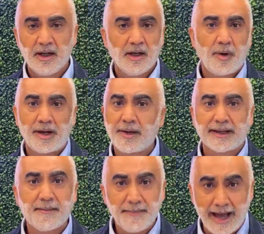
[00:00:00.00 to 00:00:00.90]
Why do I got to
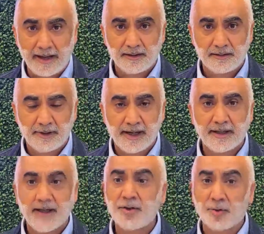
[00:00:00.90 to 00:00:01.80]
come back, right?
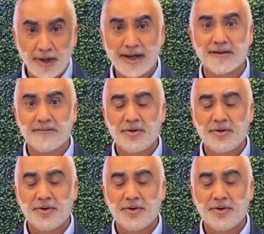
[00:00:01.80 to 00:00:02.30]
And you're right.